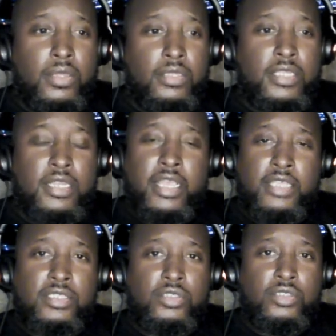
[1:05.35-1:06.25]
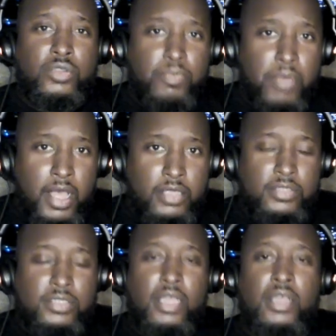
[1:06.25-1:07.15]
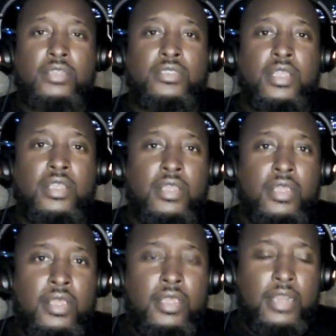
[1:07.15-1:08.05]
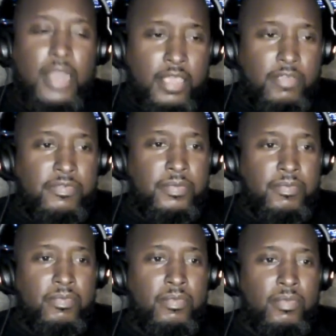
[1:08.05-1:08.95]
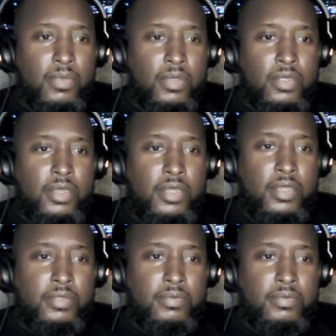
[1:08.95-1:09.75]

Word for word: his connection to Tupac, his son's life, uh,